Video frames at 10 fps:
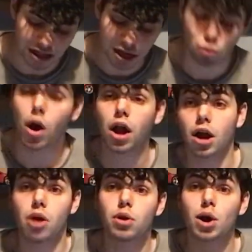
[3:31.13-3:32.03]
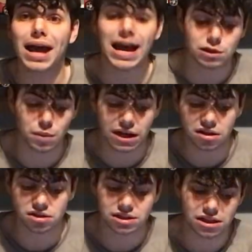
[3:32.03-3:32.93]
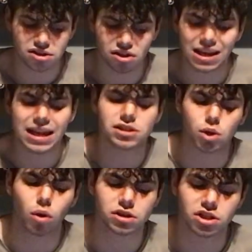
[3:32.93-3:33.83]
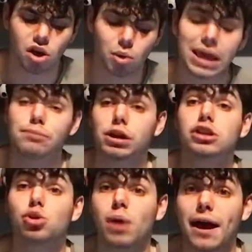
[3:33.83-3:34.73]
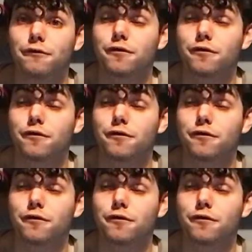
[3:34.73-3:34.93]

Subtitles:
and while Onana has been inconsistent, he is a quality goalkeeper and I do have